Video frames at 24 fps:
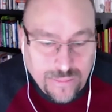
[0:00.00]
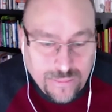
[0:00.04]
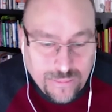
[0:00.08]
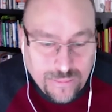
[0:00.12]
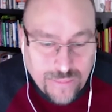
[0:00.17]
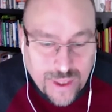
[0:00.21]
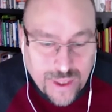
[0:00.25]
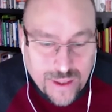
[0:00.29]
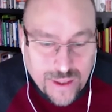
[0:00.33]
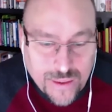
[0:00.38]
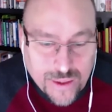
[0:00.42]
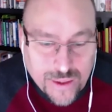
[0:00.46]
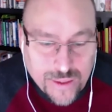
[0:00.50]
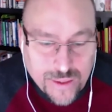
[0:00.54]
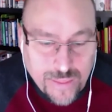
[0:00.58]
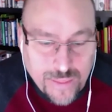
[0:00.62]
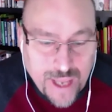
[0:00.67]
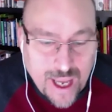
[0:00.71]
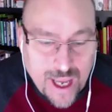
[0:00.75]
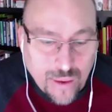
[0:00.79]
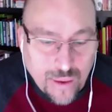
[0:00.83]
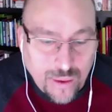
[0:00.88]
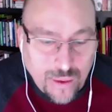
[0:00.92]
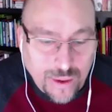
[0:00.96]
Pinterest
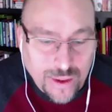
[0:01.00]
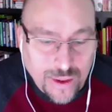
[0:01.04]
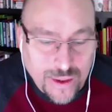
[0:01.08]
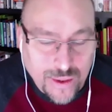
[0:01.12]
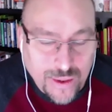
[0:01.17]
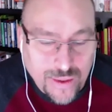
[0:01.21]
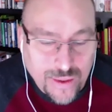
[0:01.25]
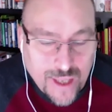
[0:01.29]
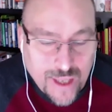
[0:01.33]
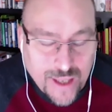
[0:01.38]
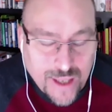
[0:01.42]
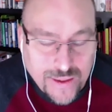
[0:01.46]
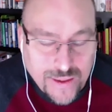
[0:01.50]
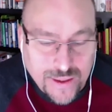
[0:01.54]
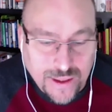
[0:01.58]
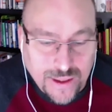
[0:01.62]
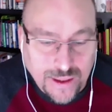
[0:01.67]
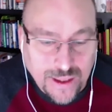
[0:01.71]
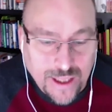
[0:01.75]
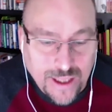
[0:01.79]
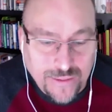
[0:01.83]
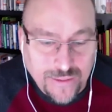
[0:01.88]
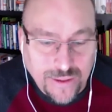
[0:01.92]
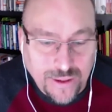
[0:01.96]
Power in
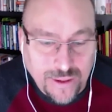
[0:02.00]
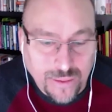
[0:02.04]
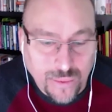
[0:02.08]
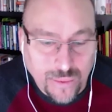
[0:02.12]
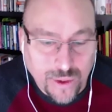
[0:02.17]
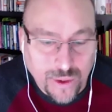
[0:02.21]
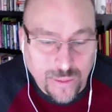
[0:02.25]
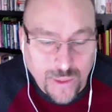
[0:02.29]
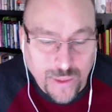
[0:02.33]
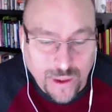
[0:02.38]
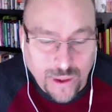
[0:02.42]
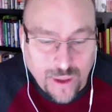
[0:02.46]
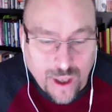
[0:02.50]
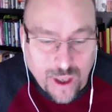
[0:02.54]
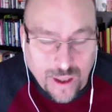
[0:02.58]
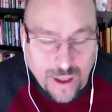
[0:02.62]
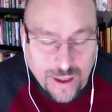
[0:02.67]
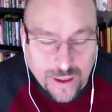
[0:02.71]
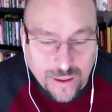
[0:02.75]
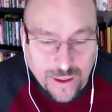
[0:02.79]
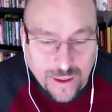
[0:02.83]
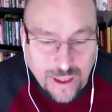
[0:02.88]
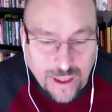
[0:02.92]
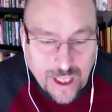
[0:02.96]
2011 with McGraw
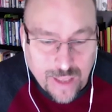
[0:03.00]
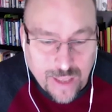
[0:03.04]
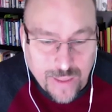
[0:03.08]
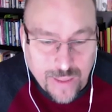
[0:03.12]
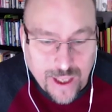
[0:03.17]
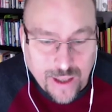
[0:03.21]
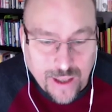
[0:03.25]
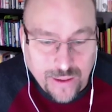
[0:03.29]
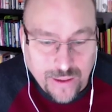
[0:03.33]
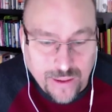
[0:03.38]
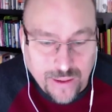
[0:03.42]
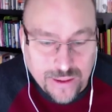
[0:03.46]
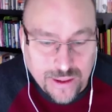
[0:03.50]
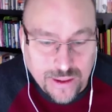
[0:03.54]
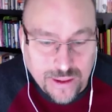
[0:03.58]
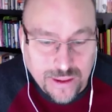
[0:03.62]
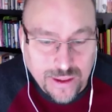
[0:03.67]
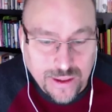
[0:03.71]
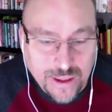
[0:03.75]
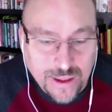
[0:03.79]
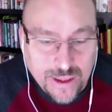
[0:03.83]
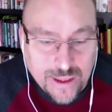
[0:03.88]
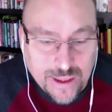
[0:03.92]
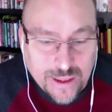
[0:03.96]
Hill. It came out, and then
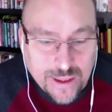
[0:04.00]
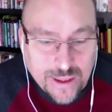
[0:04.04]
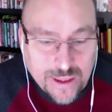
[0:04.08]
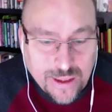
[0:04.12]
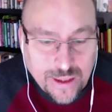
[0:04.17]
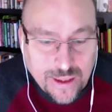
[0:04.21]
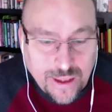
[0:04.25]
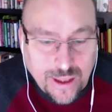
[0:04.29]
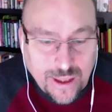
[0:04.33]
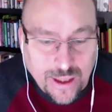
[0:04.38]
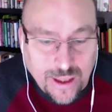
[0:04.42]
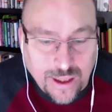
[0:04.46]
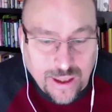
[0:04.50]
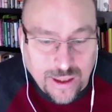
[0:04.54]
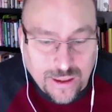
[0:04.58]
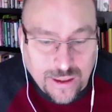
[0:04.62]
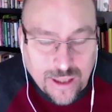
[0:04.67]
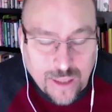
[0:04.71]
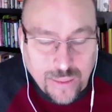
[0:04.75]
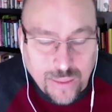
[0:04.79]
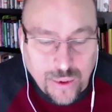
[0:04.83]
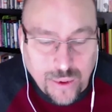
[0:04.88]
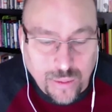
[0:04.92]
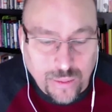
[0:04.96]
a
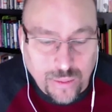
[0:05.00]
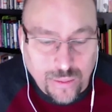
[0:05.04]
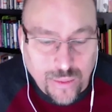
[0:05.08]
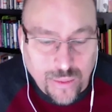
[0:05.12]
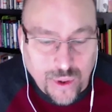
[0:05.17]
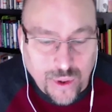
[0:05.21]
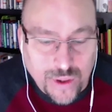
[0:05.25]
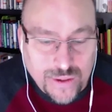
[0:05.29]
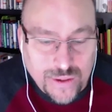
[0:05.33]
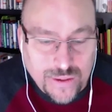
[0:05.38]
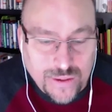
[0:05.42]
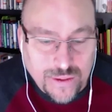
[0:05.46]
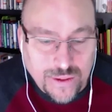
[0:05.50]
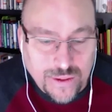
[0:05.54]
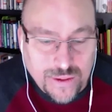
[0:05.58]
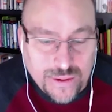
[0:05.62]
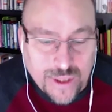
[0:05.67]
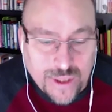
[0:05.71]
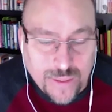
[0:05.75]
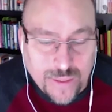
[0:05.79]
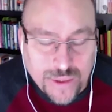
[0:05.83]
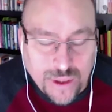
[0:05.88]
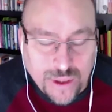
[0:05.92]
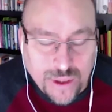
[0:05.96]
couple books
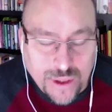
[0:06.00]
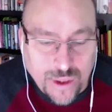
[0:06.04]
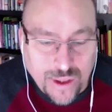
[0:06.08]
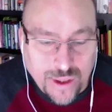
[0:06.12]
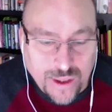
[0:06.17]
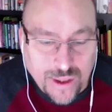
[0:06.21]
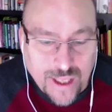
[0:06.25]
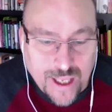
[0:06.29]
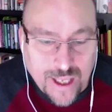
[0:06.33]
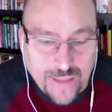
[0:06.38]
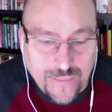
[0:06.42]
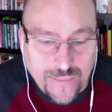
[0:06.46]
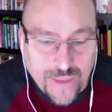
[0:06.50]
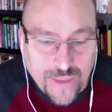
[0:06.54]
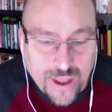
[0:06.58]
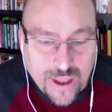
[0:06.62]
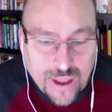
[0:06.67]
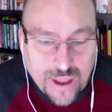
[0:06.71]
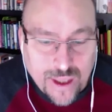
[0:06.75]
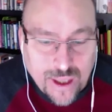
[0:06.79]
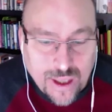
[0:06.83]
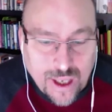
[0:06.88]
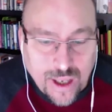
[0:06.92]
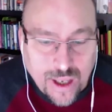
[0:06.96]
subsequent to that.
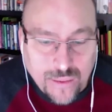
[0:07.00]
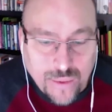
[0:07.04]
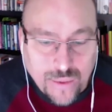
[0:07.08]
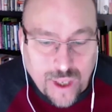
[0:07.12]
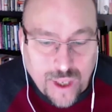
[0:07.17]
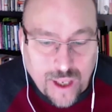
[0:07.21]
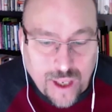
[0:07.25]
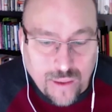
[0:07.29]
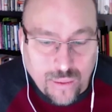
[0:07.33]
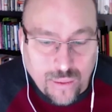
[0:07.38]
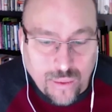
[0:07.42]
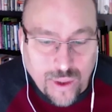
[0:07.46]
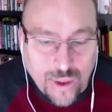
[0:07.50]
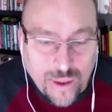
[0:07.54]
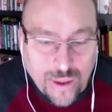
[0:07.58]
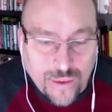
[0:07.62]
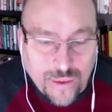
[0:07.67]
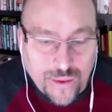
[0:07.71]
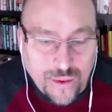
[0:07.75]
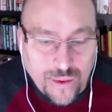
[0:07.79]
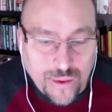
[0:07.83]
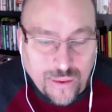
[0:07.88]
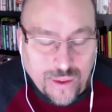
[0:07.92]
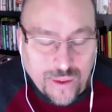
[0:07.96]
I went
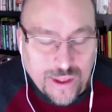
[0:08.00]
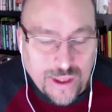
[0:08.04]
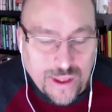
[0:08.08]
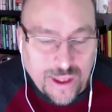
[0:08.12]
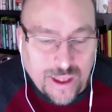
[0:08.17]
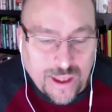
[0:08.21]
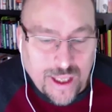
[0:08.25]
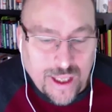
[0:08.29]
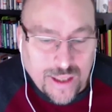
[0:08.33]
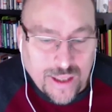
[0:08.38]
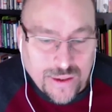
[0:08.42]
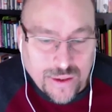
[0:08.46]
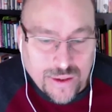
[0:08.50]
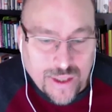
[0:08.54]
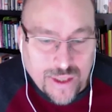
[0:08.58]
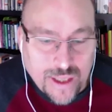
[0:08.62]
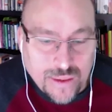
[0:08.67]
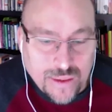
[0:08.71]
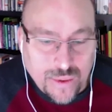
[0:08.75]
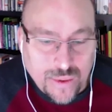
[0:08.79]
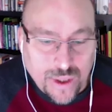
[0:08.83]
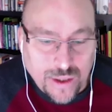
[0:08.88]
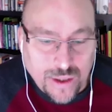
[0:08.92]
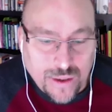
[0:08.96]
through and did an
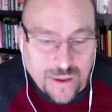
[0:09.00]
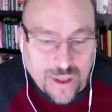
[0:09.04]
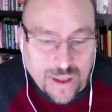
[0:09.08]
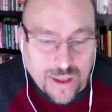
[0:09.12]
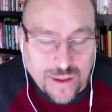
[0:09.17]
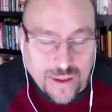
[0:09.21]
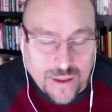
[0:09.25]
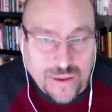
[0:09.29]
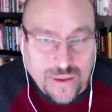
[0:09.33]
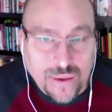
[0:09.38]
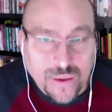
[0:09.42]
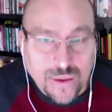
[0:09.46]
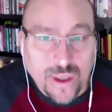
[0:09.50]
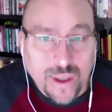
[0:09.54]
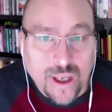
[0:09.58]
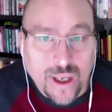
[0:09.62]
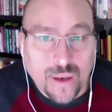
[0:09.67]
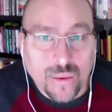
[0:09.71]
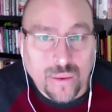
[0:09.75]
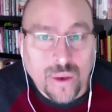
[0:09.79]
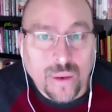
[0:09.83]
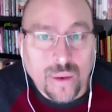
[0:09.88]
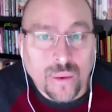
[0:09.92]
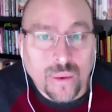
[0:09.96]
exercise where I tried to sort
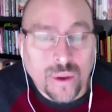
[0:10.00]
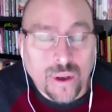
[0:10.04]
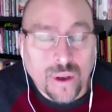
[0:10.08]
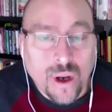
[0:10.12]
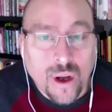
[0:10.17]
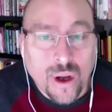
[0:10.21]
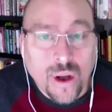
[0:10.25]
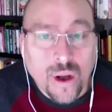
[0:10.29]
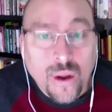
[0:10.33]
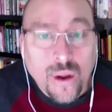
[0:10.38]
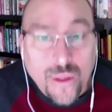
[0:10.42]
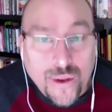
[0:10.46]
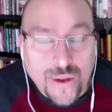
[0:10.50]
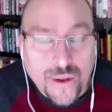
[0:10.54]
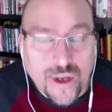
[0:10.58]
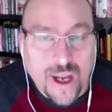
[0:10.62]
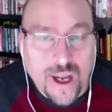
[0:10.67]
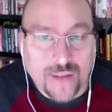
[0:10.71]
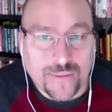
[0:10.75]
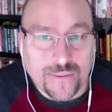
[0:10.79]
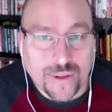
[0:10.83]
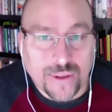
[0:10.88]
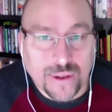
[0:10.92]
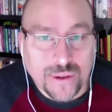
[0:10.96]
out what were all the
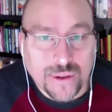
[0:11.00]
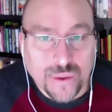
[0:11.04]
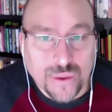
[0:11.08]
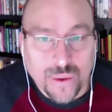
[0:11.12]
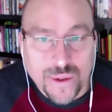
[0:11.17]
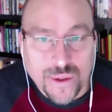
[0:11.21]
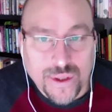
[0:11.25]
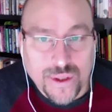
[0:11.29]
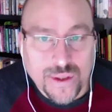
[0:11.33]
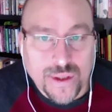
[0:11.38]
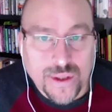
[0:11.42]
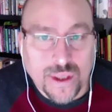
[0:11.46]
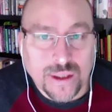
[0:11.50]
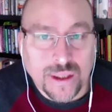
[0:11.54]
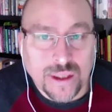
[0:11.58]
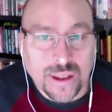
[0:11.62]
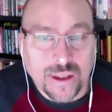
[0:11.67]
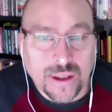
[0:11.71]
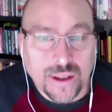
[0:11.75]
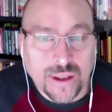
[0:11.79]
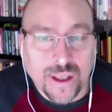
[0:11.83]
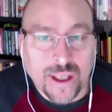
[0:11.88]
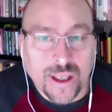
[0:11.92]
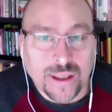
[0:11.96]
traffic sources on the
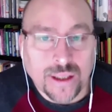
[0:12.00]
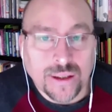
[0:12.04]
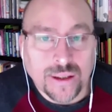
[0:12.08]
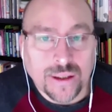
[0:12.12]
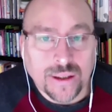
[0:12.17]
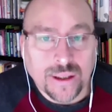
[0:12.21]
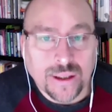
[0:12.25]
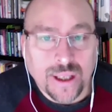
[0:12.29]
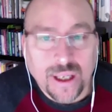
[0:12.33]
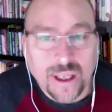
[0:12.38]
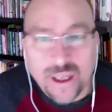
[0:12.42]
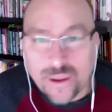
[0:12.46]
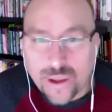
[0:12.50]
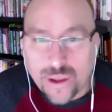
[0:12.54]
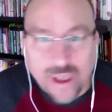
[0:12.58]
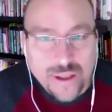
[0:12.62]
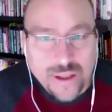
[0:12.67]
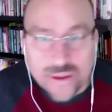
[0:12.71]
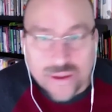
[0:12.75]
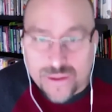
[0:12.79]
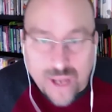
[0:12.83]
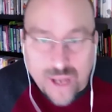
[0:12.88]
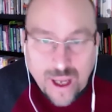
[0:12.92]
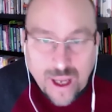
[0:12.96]
internet. And
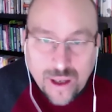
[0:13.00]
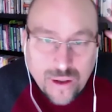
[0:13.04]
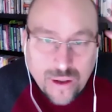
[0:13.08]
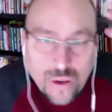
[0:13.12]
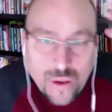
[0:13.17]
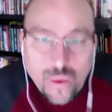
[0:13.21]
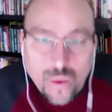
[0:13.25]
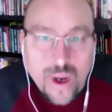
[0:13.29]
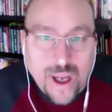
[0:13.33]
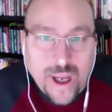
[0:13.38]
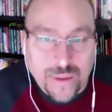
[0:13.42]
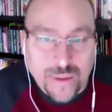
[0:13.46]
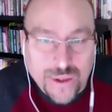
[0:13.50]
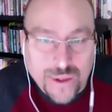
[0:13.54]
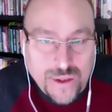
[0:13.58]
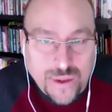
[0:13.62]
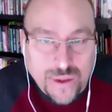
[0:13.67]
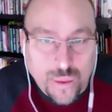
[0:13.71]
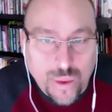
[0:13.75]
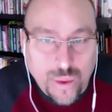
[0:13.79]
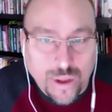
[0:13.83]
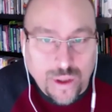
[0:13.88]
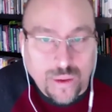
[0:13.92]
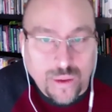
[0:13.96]
I don't know why, it was just
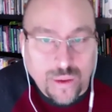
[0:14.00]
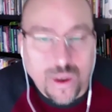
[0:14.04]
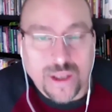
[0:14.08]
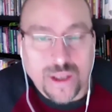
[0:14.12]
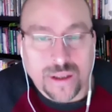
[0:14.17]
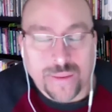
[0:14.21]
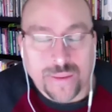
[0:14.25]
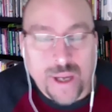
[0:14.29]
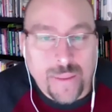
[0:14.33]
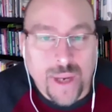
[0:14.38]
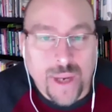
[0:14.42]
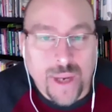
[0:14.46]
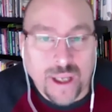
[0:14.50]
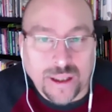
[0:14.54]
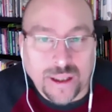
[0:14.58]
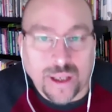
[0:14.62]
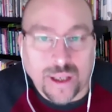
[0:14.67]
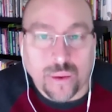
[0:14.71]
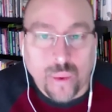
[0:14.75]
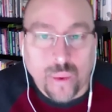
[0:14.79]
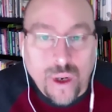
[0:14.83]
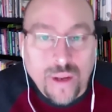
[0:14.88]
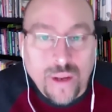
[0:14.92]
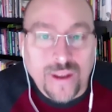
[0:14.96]
a weird question in my mind,
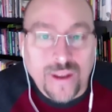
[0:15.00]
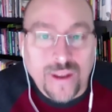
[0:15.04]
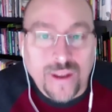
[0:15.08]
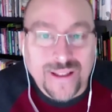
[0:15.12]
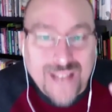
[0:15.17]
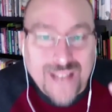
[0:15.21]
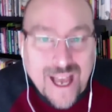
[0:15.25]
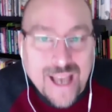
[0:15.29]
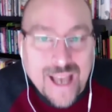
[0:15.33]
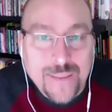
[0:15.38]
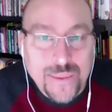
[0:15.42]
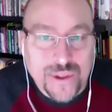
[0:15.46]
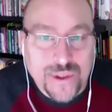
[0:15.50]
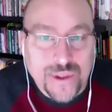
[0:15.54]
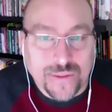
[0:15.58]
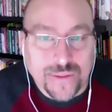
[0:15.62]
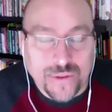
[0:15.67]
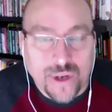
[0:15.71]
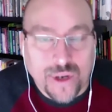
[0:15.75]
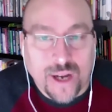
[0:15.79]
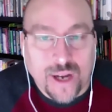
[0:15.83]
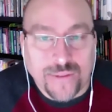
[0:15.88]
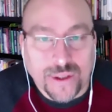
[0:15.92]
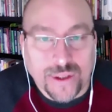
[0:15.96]
like, what are the types of
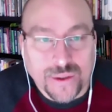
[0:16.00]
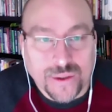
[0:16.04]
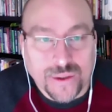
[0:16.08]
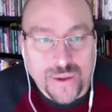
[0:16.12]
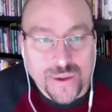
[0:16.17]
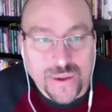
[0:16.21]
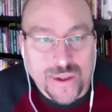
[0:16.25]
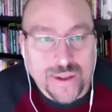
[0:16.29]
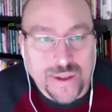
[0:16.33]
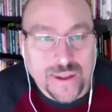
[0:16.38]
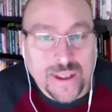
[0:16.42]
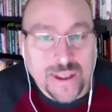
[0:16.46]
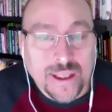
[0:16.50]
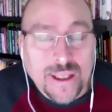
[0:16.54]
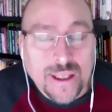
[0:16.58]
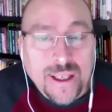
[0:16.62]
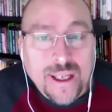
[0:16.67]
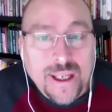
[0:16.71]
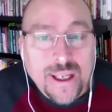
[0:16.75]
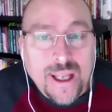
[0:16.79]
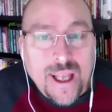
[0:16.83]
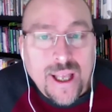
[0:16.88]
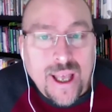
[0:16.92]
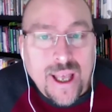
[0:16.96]
traffic sources?
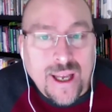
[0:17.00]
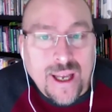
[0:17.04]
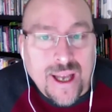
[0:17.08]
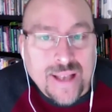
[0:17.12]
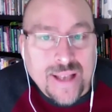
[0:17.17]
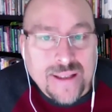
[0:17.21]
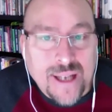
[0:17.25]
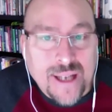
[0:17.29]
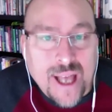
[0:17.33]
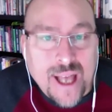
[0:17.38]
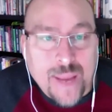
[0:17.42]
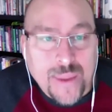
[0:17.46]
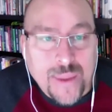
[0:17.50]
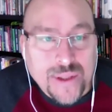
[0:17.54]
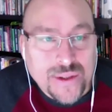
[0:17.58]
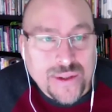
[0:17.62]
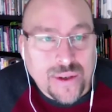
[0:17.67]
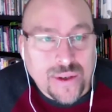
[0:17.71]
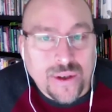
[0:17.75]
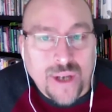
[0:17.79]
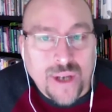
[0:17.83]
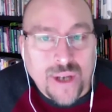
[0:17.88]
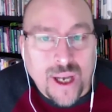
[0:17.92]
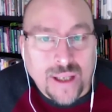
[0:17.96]
And as it happens, there
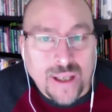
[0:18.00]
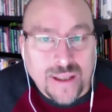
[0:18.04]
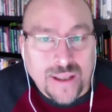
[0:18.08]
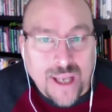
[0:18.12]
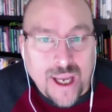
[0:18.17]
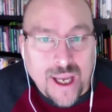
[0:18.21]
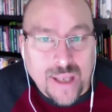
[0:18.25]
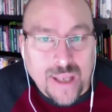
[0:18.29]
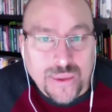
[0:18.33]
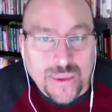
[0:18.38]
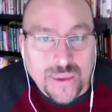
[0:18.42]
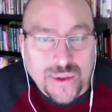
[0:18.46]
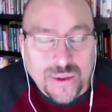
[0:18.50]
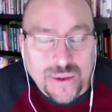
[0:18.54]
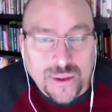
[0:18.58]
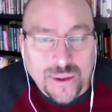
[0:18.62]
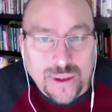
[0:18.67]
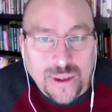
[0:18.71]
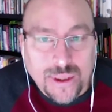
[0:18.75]
are 9 types.